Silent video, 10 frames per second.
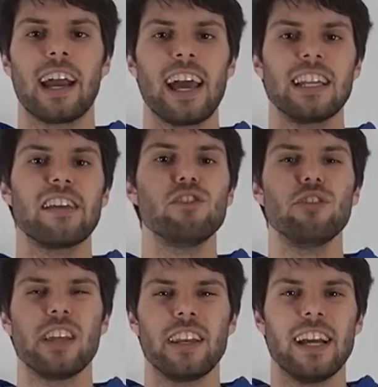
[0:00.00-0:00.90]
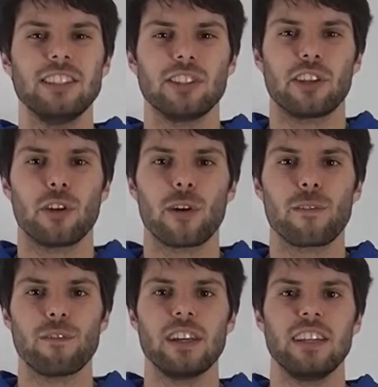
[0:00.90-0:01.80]
Again, giving you that nice secure
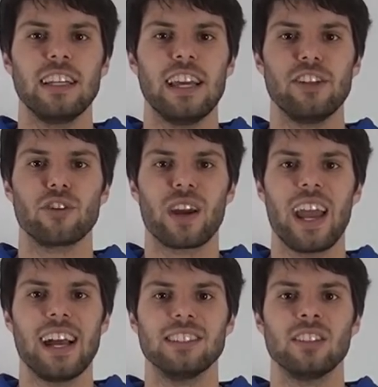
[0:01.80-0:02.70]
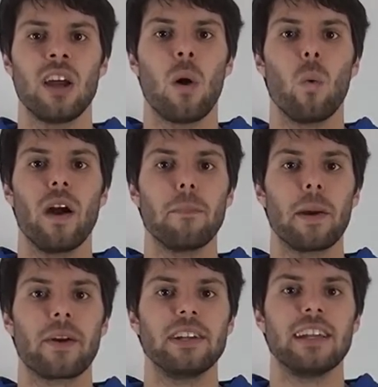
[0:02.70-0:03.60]
feeling in your hands when
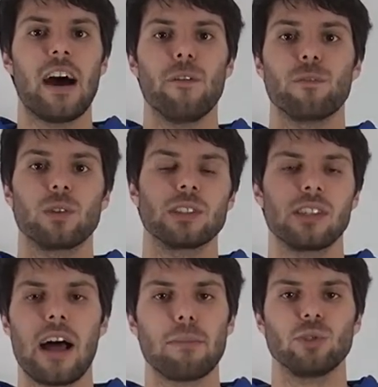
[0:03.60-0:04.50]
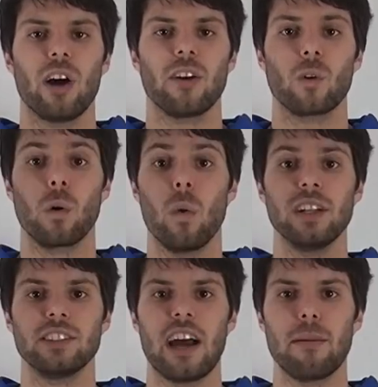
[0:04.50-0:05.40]
bearing down for a slap shot or a
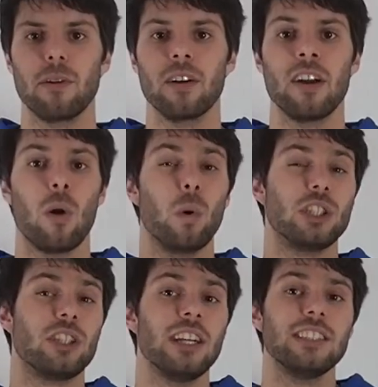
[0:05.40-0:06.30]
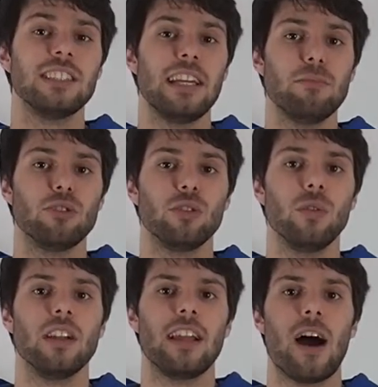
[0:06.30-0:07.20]
one-timer, which does seem
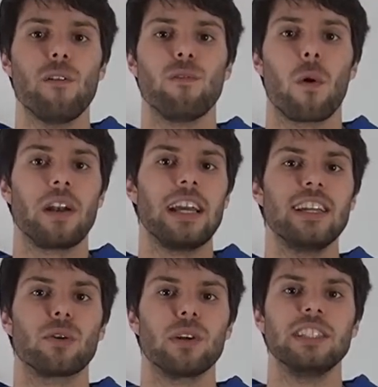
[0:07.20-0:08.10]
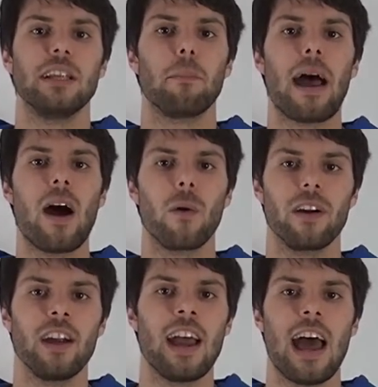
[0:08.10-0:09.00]
to allow for an increase in
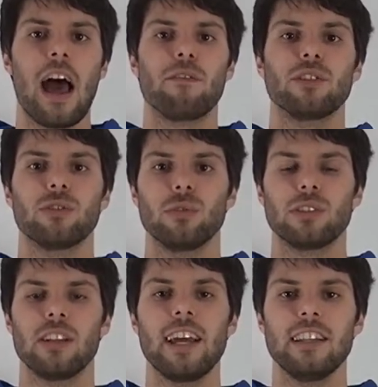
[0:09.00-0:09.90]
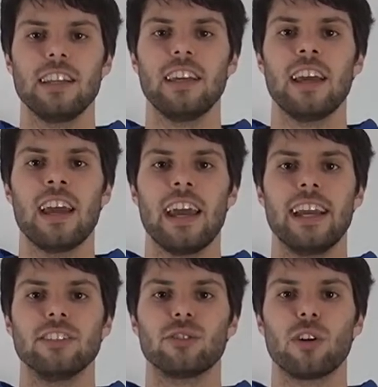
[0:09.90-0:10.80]
power ever so slightly. In